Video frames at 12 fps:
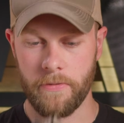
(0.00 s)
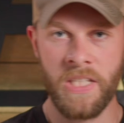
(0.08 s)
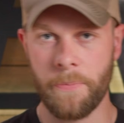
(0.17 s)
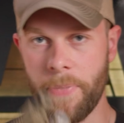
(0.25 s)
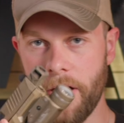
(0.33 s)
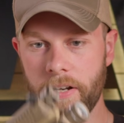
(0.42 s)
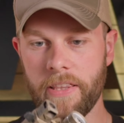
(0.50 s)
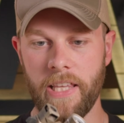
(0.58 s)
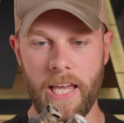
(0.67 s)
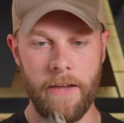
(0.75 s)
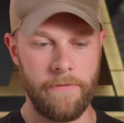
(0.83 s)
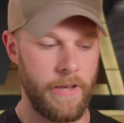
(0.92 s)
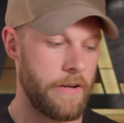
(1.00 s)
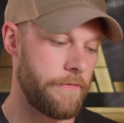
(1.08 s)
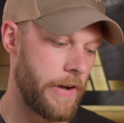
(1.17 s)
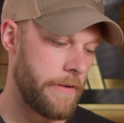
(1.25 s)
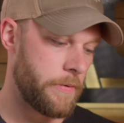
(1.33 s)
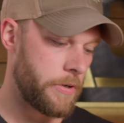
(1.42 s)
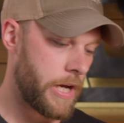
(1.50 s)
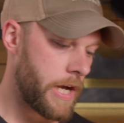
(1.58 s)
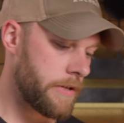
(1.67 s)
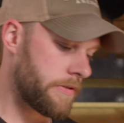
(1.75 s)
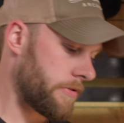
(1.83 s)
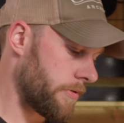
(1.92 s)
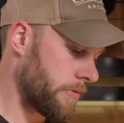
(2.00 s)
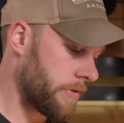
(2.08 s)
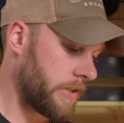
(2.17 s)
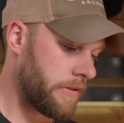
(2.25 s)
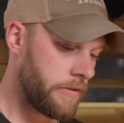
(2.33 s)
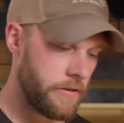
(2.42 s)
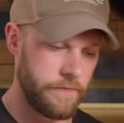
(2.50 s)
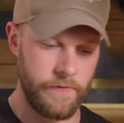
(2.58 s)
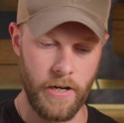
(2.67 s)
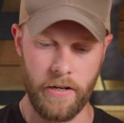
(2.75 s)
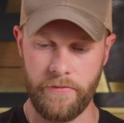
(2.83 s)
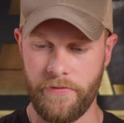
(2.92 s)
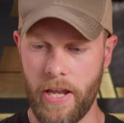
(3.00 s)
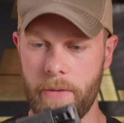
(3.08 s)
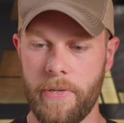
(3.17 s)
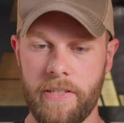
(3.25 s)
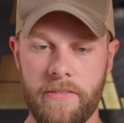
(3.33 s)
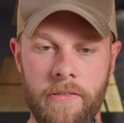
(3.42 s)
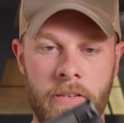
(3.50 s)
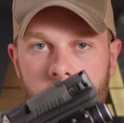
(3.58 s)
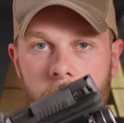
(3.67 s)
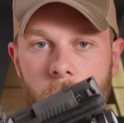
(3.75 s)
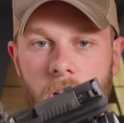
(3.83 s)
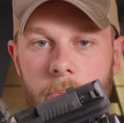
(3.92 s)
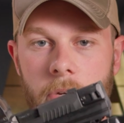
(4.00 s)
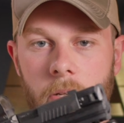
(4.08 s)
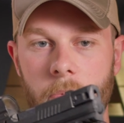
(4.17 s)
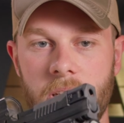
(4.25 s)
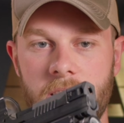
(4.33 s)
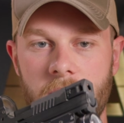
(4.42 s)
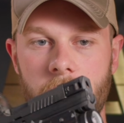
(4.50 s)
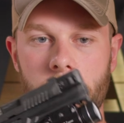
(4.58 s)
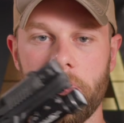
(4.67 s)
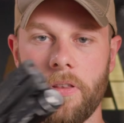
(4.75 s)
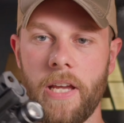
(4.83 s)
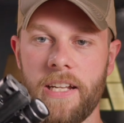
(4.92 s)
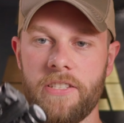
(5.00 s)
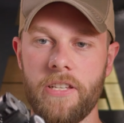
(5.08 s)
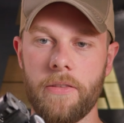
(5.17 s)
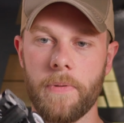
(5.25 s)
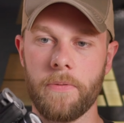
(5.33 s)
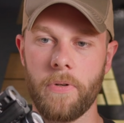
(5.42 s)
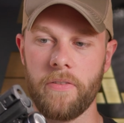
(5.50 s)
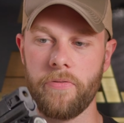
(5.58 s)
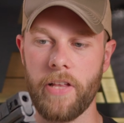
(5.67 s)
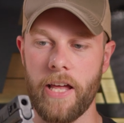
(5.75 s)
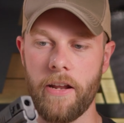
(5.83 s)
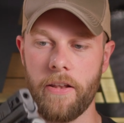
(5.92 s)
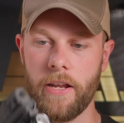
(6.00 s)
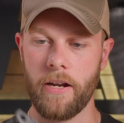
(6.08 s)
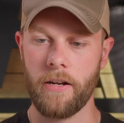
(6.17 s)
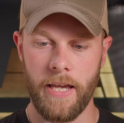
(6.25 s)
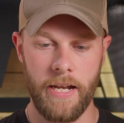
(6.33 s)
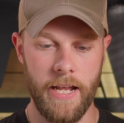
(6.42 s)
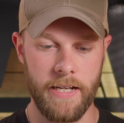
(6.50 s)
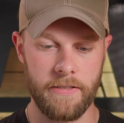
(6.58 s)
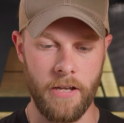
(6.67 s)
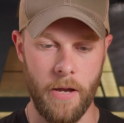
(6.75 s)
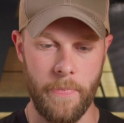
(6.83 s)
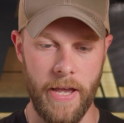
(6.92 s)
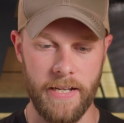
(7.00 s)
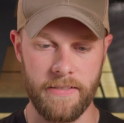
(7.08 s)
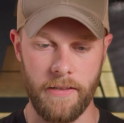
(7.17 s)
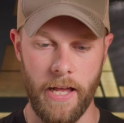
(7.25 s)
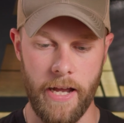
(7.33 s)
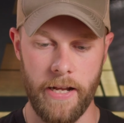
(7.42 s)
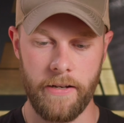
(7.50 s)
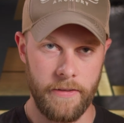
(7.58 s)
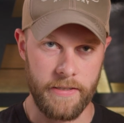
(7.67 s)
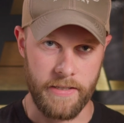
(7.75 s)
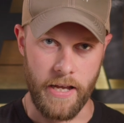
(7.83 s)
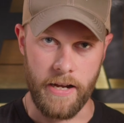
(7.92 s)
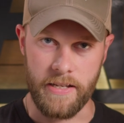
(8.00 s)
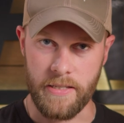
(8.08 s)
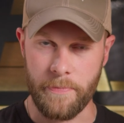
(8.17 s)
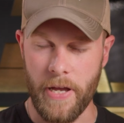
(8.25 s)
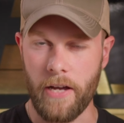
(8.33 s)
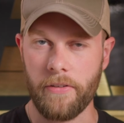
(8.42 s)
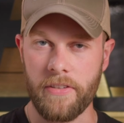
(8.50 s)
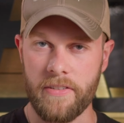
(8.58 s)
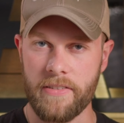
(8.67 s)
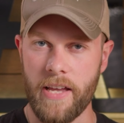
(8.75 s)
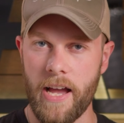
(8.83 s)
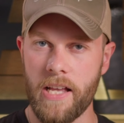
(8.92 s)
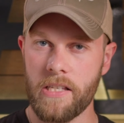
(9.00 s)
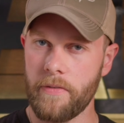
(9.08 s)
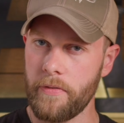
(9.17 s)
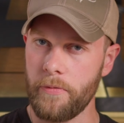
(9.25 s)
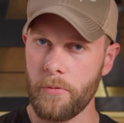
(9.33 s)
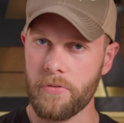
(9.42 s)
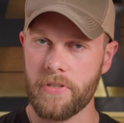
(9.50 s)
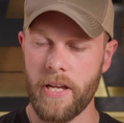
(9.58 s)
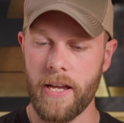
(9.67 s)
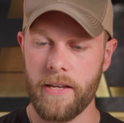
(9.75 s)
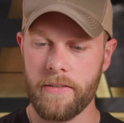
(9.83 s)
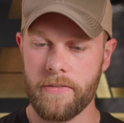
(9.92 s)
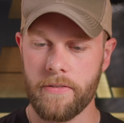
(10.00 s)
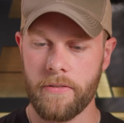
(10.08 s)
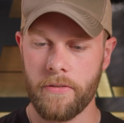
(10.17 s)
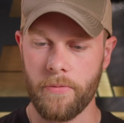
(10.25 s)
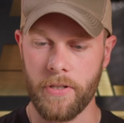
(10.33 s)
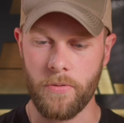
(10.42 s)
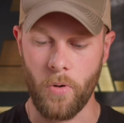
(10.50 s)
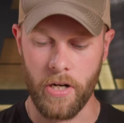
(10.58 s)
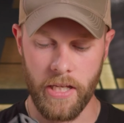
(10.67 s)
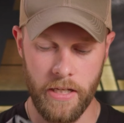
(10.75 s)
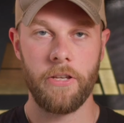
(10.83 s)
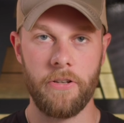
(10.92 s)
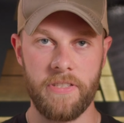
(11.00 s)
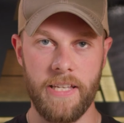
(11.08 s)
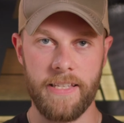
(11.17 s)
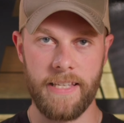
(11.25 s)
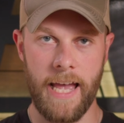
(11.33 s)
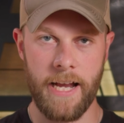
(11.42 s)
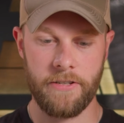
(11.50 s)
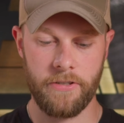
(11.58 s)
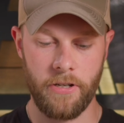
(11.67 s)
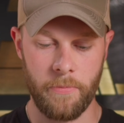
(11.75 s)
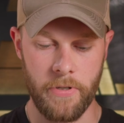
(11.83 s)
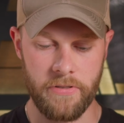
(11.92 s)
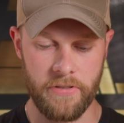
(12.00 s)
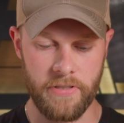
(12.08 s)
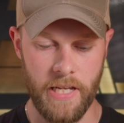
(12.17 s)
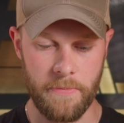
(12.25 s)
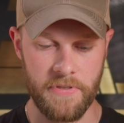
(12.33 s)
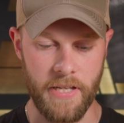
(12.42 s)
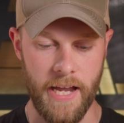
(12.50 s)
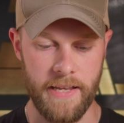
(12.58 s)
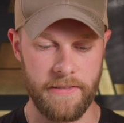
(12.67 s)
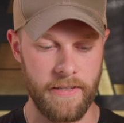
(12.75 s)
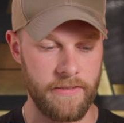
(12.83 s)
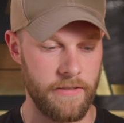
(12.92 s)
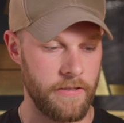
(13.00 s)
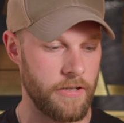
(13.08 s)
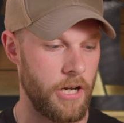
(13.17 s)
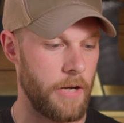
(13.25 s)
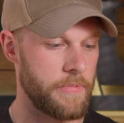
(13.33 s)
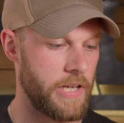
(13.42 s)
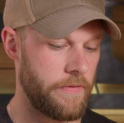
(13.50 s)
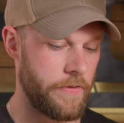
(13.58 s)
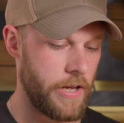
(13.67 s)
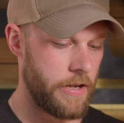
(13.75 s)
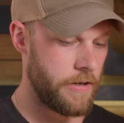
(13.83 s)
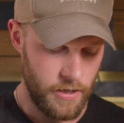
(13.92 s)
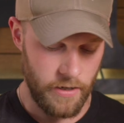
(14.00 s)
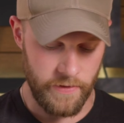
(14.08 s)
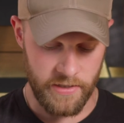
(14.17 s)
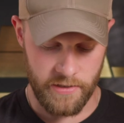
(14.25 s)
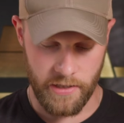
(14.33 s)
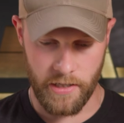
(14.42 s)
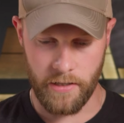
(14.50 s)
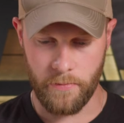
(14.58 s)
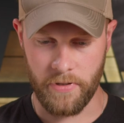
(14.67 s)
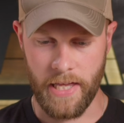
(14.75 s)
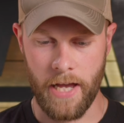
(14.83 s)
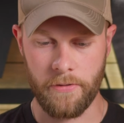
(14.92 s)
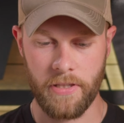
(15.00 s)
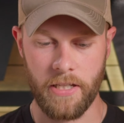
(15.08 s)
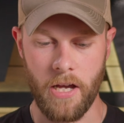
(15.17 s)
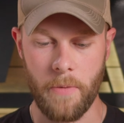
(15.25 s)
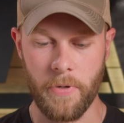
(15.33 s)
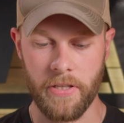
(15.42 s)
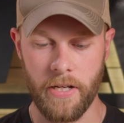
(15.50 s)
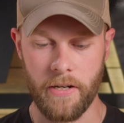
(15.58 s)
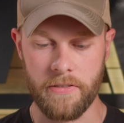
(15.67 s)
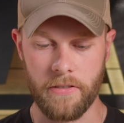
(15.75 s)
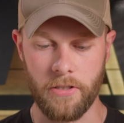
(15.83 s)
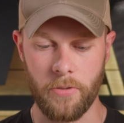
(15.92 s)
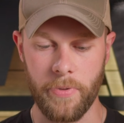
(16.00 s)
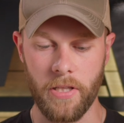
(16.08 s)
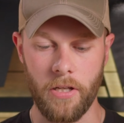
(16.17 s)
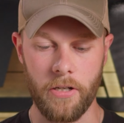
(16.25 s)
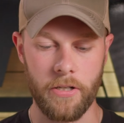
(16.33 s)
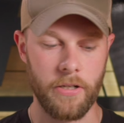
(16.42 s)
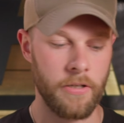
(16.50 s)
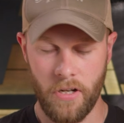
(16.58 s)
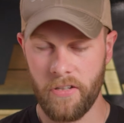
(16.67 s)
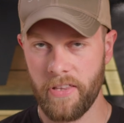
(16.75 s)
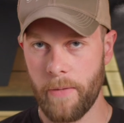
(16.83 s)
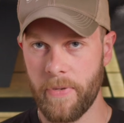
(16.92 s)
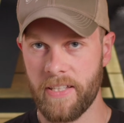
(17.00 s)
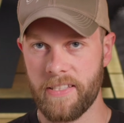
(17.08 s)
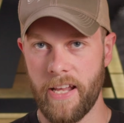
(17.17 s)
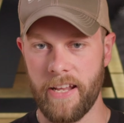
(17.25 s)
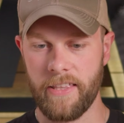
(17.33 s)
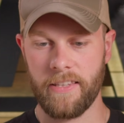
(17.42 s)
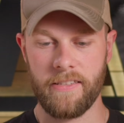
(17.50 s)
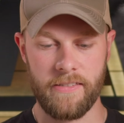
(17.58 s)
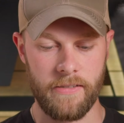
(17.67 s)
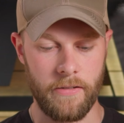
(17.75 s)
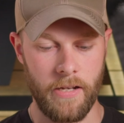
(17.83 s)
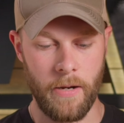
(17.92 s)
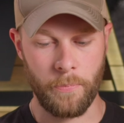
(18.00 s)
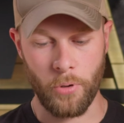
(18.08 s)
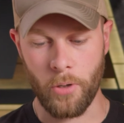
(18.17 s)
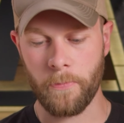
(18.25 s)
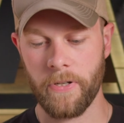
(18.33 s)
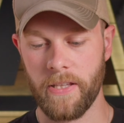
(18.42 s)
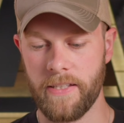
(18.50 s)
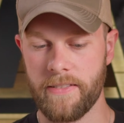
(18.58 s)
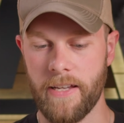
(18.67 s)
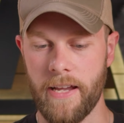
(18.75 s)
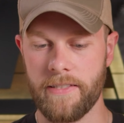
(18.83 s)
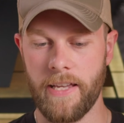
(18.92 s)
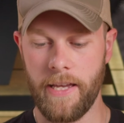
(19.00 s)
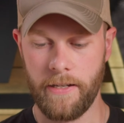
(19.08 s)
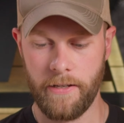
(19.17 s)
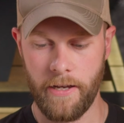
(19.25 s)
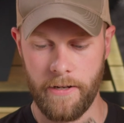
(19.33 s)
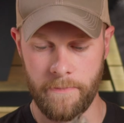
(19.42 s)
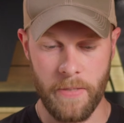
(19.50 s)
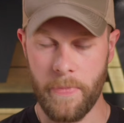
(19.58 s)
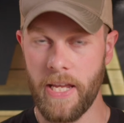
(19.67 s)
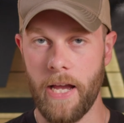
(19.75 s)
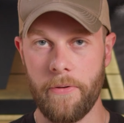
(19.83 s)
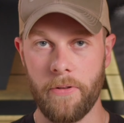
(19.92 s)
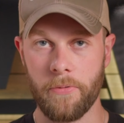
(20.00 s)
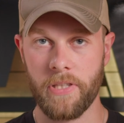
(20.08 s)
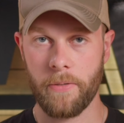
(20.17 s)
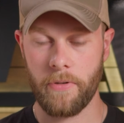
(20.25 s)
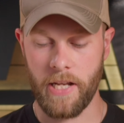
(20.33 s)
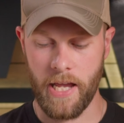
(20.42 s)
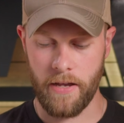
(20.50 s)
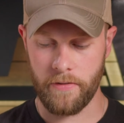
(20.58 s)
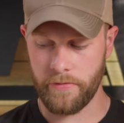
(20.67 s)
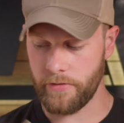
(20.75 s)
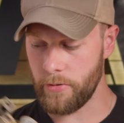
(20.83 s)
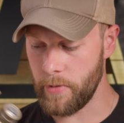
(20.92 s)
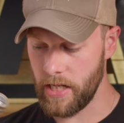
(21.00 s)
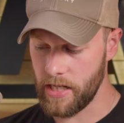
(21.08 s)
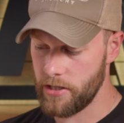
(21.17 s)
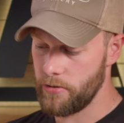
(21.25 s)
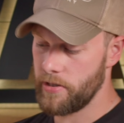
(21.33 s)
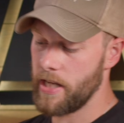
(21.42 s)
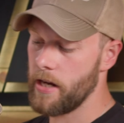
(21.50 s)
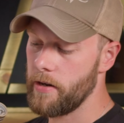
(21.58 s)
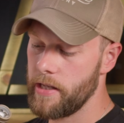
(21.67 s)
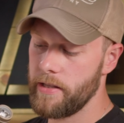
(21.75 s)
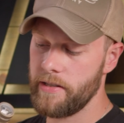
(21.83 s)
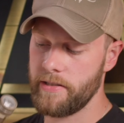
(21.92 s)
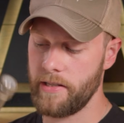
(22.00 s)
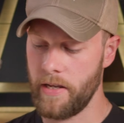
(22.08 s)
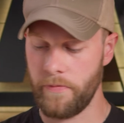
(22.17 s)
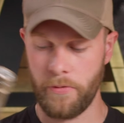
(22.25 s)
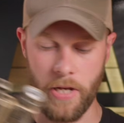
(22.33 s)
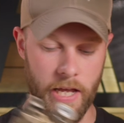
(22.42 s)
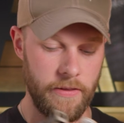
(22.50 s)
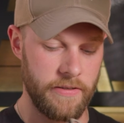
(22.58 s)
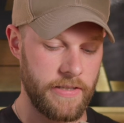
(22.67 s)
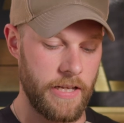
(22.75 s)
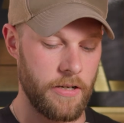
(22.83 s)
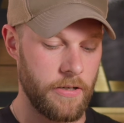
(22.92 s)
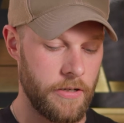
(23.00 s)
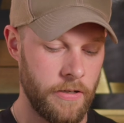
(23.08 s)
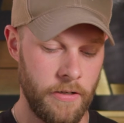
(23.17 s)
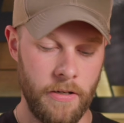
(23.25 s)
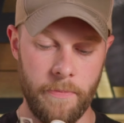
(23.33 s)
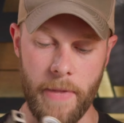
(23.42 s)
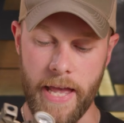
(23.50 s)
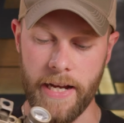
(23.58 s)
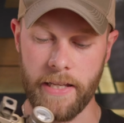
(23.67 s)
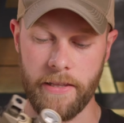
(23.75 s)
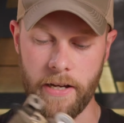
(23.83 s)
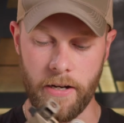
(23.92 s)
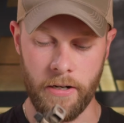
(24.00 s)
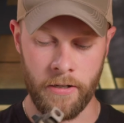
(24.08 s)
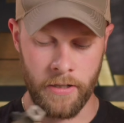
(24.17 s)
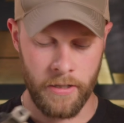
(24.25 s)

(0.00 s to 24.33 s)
Comparing the FN 509 to the very famous 320 build we did with a HC 320 flat on there and an X compact slide. This gun is about the size of a full-size 320. You can see it's actually almost the same size as this comped FN. Obviously, without the comp on there, it's a little bit longer. All that being said, I think this is an appropriately sized handgun. To me, I don't think we'd have too many issues carrying this if you had the standard mag in there.